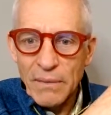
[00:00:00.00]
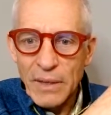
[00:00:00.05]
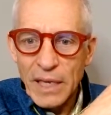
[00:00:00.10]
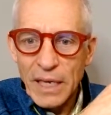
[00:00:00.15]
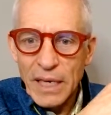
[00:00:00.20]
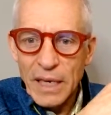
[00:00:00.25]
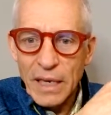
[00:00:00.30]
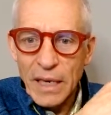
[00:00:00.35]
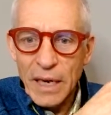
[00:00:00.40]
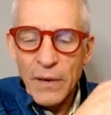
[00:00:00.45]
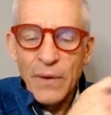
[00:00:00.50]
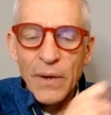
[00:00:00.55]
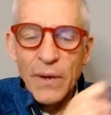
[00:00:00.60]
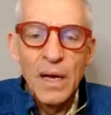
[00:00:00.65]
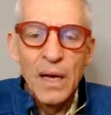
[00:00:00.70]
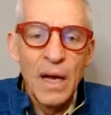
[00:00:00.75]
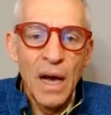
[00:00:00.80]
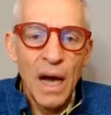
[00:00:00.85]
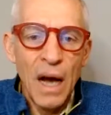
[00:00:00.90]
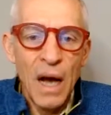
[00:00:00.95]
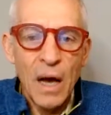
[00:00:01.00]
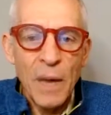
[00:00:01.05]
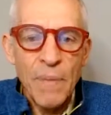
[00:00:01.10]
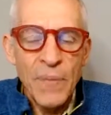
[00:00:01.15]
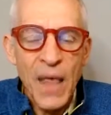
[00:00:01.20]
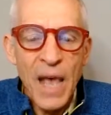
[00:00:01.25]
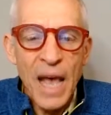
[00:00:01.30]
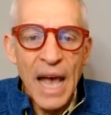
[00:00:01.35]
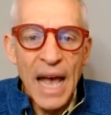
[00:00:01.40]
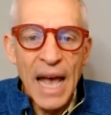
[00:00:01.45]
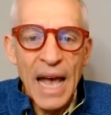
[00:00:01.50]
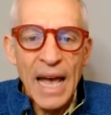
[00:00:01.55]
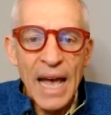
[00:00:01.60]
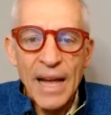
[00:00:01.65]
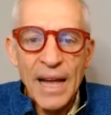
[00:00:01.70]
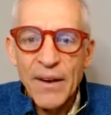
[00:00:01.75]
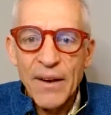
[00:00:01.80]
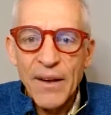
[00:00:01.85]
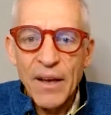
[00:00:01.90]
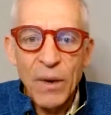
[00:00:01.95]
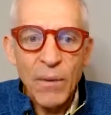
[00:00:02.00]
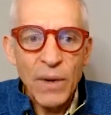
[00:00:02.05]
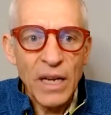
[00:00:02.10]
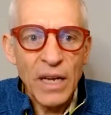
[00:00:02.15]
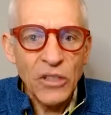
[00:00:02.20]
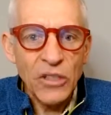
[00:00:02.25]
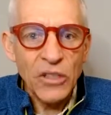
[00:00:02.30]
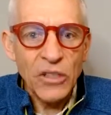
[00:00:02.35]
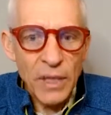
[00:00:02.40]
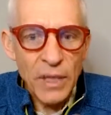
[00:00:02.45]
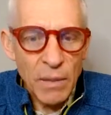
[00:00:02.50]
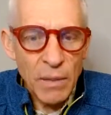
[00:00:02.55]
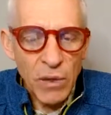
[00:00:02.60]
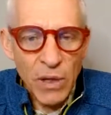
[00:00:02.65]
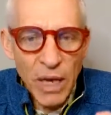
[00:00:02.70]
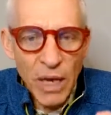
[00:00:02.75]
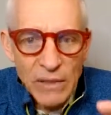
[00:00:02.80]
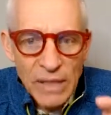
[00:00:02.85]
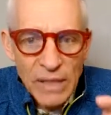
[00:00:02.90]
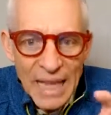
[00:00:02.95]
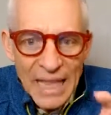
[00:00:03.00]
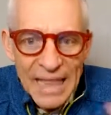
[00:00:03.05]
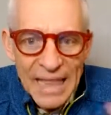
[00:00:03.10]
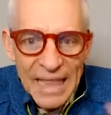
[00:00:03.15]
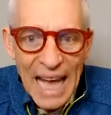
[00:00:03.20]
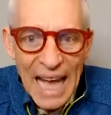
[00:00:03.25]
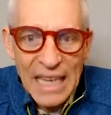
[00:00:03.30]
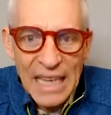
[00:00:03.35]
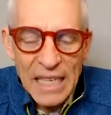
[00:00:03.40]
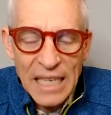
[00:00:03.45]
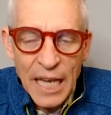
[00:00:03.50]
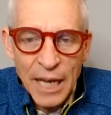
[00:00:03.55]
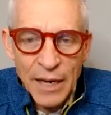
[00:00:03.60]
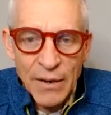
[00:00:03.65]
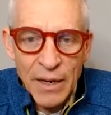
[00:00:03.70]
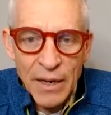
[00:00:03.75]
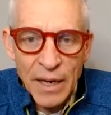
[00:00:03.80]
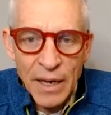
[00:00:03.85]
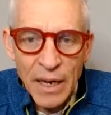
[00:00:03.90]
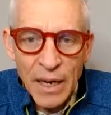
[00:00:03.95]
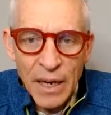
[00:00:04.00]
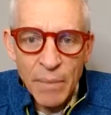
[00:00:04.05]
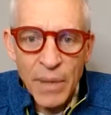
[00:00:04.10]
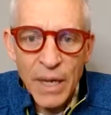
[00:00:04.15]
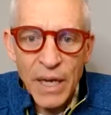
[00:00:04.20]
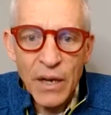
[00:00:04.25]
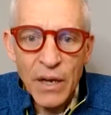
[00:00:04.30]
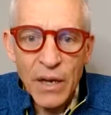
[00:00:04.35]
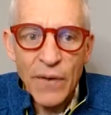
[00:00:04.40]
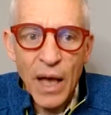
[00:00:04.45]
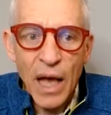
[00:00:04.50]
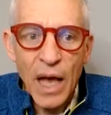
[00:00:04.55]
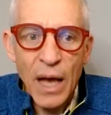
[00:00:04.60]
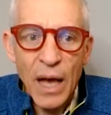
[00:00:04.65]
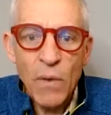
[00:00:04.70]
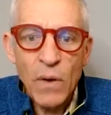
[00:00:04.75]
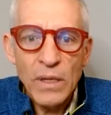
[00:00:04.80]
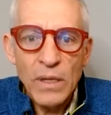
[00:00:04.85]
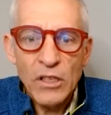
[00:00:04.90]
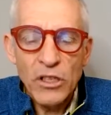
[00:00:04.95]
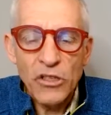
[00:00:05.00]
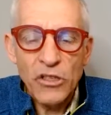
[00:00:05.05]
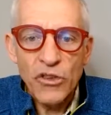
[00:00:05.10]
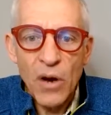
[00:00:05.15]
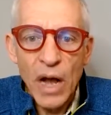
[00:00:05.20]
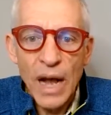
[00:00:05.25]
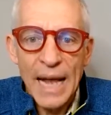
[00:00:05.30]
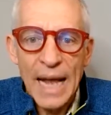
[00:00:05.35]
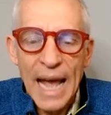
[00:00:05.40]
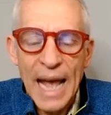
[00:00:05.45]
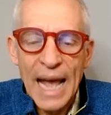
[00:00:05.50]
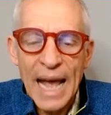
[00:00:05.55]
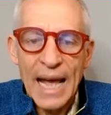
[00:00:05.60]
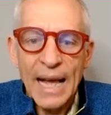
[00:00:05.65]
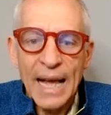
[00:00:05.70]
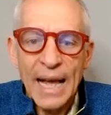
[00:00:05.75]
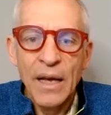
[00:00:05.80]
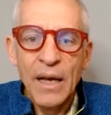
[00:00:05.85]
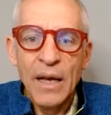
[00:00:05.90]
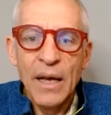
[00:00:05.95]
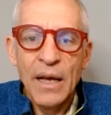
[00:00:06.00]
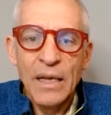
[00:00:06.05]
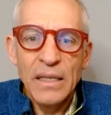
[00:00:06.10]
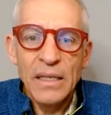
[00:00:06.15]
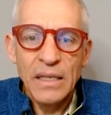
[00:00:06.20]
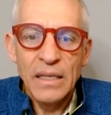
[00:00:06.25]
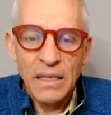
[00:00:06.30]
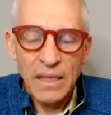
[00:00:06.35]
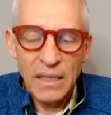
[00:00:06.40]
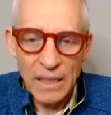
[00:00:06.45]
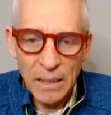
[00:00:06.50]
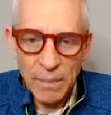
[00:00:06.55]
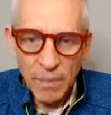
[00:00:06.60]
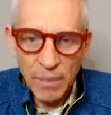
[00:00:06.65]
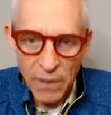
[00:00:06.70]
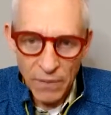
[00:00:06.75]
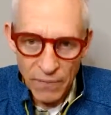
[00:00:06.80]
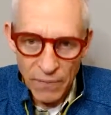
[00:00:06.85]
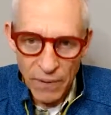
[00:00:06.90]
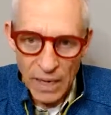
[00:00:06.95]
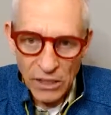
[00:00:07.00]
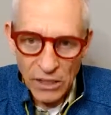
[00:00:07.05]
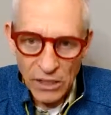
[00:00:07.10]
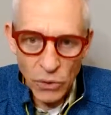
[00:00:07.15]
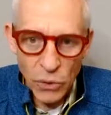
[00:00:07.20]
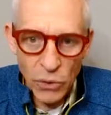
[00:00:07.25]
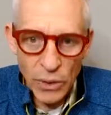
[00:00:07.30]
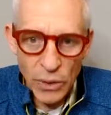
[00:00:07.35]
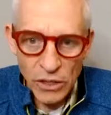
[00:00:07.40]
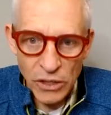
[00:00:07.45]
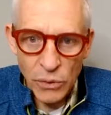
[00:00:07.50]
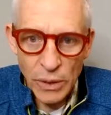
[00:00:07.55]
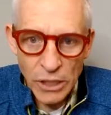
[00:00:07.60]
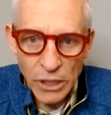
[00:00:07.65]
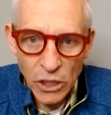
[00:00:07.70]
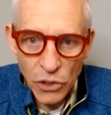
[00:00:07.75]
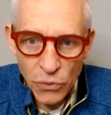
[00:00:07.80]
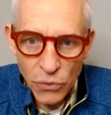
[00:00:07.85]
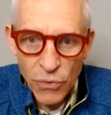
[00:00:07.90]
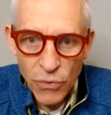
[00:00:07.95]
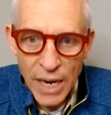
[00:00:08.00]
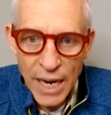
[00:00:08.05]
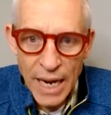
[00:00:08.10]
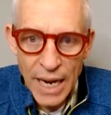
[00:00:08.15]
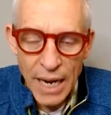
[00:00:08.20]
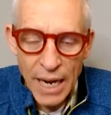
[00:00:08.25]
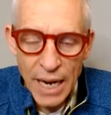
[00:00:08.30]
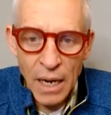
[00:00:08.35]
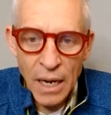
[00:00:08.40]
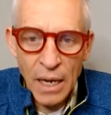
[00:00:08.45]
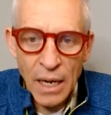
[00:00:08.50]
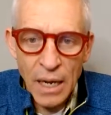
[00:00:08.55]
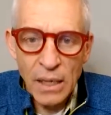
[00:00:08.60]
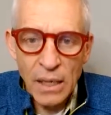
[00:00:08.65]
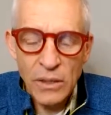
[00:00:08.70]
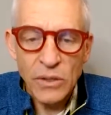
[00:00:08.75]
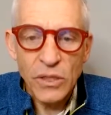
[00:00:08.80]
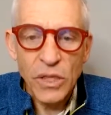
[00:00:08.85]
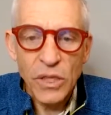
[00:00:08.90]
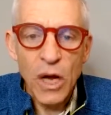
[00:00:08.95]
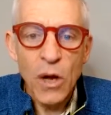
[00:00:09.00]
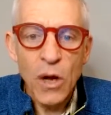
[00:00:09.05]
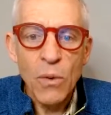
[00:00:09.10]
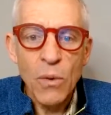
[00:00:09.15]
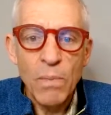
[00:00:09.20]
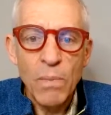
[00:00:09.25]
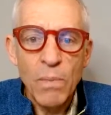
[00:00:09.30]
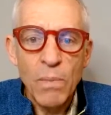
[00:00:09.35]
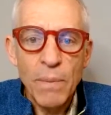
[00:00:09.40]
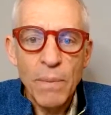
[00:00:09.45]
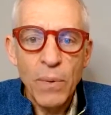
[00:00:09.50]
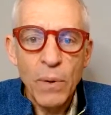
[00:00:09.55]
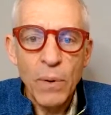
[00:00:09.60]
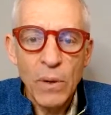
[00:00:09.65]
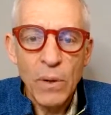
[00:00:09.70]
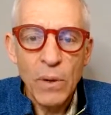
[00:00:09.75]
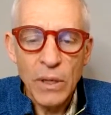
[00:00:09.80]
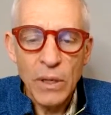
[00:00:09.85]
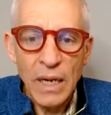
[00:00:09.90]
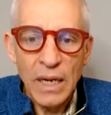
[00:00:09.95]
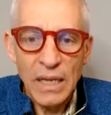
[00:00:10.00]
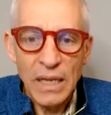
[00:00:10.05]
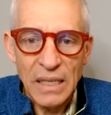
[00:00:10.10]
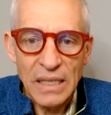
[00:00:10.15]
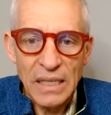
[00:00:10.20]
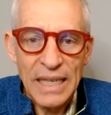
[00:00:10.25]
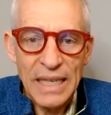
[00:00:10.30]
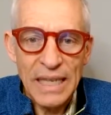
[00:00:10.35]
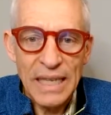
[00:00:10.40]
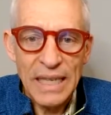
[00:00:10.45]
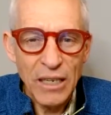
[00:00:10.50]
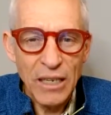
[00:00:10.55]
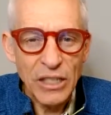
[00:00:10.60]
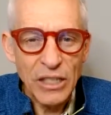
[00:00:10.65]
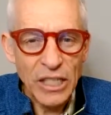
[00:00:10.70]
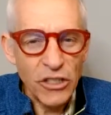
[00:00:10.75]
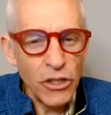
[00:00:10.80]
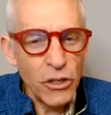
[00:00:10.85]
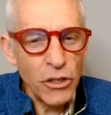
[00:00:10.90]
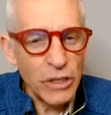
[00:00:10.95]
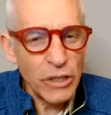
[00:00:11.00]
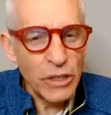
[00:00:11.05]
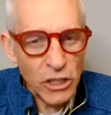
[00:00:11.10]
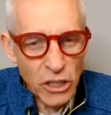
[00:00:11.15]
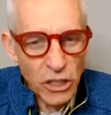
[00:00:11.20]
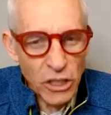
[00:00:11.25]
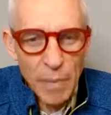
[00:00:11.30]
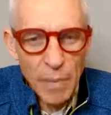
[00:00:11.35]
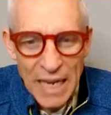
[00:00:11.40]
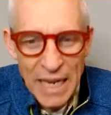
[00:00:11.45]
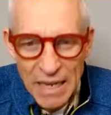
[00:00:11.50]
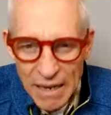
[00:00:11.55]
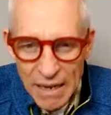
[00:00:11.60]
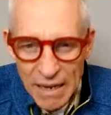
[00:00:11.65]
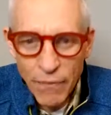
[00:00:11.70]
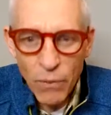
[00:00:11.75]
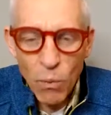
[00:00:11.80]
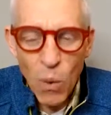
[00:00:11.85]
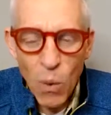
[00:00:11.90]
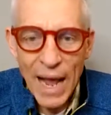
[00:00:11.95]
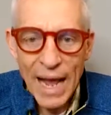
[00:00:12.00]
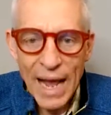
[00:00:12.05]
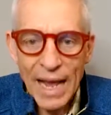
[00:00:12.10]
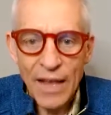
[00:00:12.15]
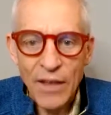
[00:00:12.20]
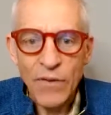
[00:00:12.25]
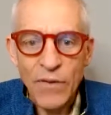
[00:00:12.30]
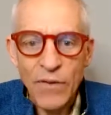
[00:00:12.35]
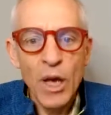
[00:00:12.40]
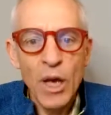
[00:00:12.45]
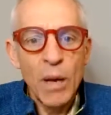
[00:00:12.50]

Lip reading: There you go. And when I saw it in the book, I was like, that is it. Because I wanted to try and simplify story to a degree so people could understand, because it's used in so many different ways.